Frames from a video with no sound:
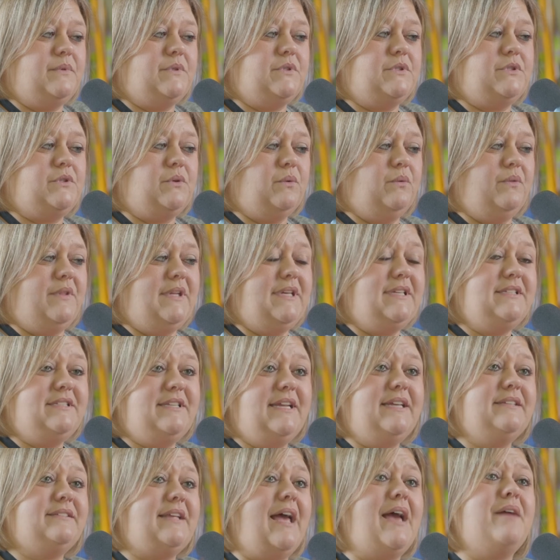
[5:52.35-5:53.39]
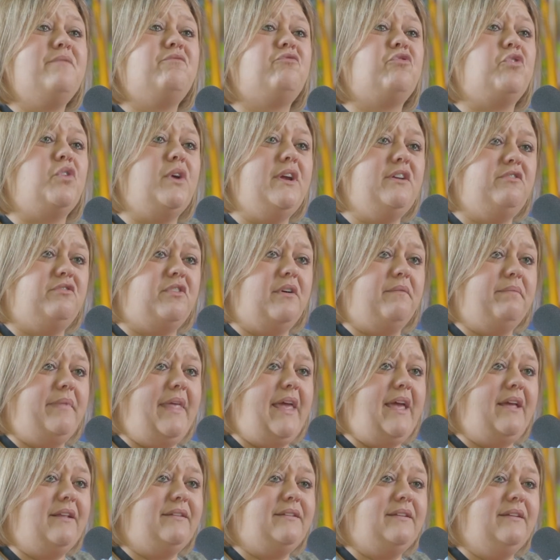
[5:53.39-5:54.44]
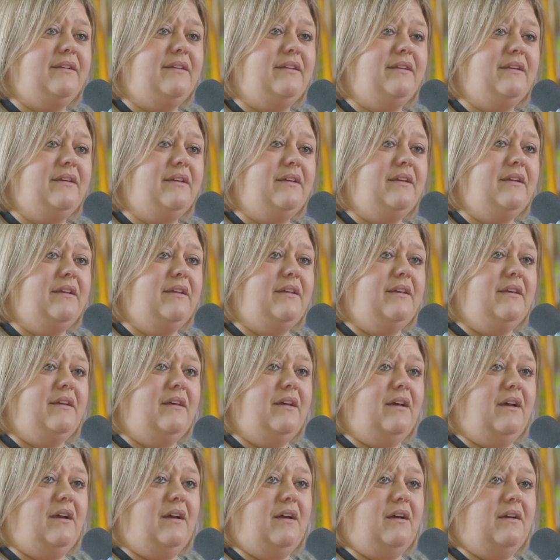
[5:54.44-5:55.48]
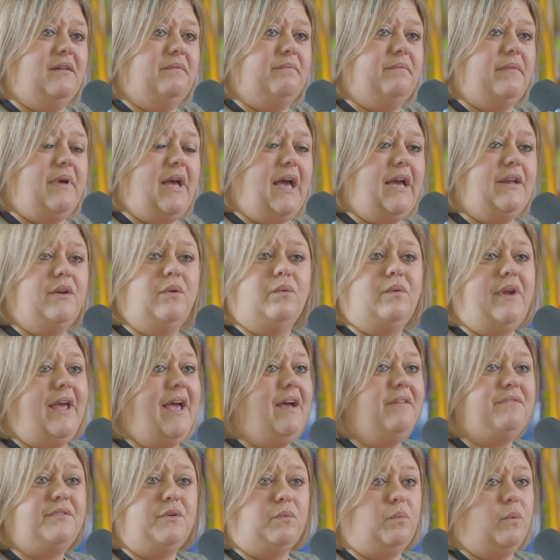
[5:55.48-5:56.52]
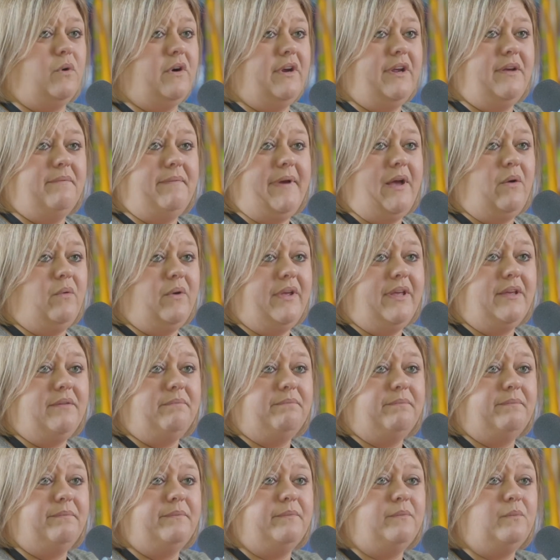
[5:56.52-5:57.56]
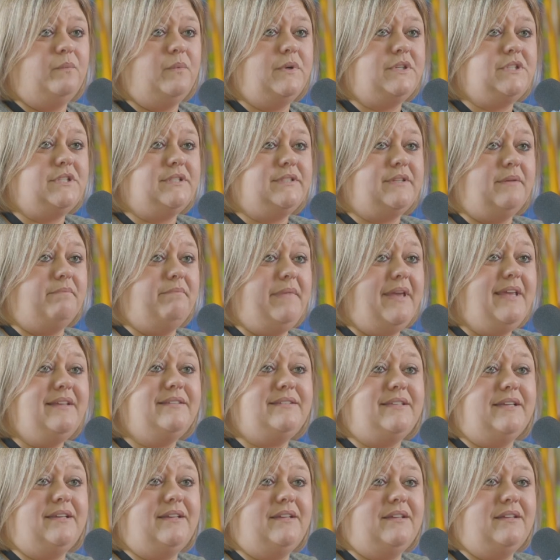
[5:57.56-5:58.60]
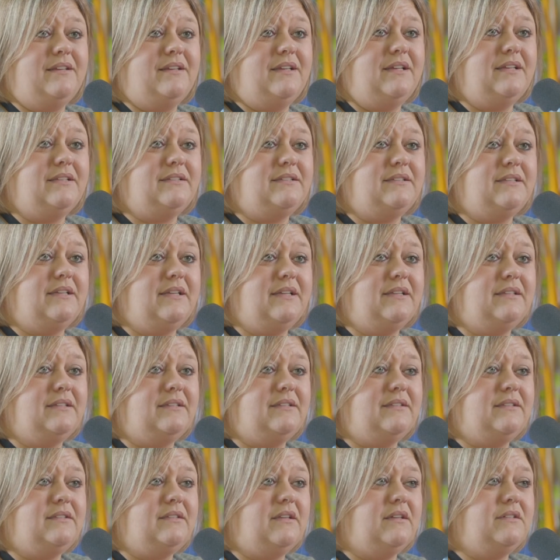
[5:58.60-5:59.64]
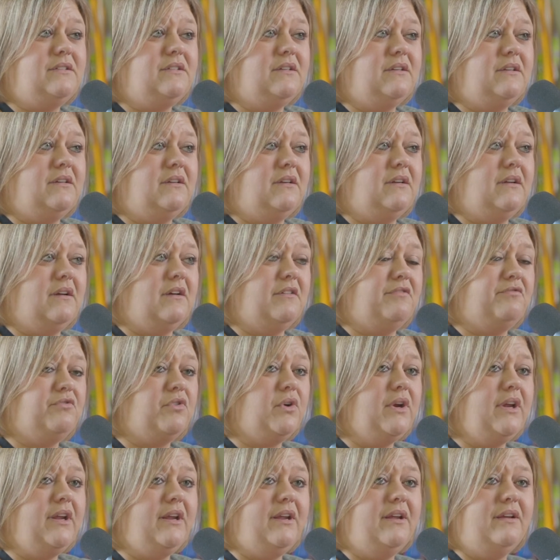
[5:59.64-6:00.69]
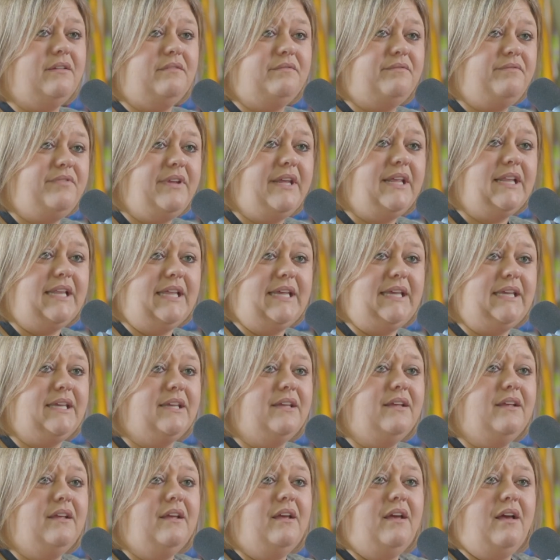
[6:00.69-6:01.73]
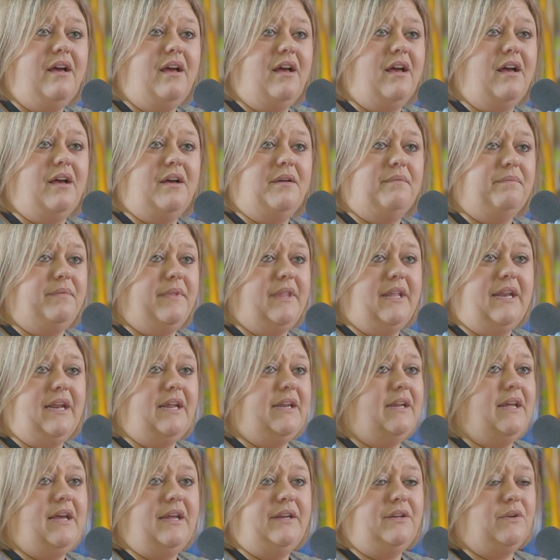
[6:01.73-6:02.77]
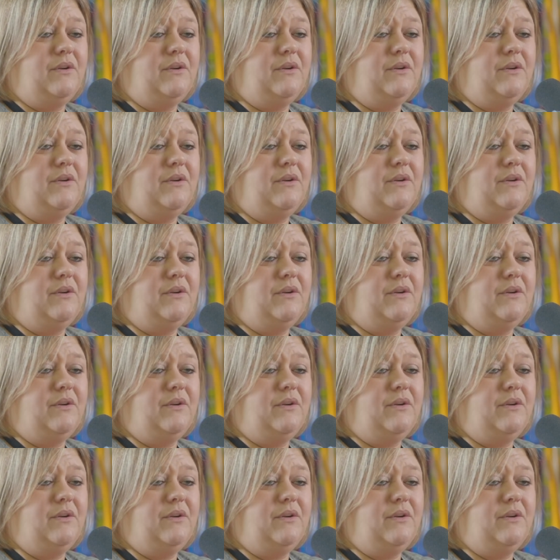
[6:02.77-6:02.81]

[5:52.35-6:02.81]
so these days I'm free from that. I don't have to worry about him, which is amazing. It's such a free feeling that I